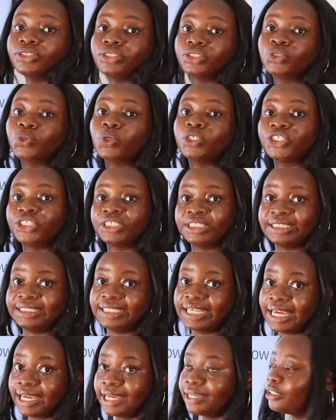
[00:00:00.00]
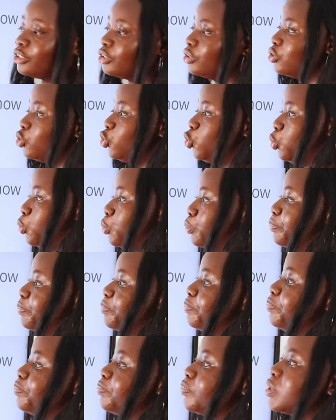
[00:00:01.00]
to this question is
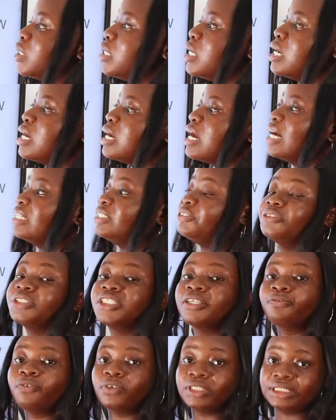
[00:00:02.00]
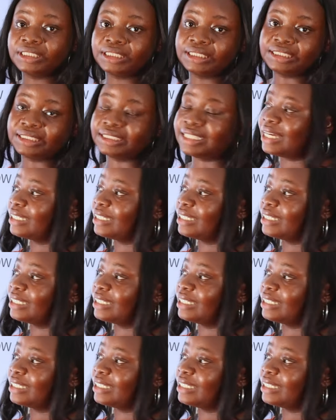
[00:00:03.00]
A2. And the reason for this is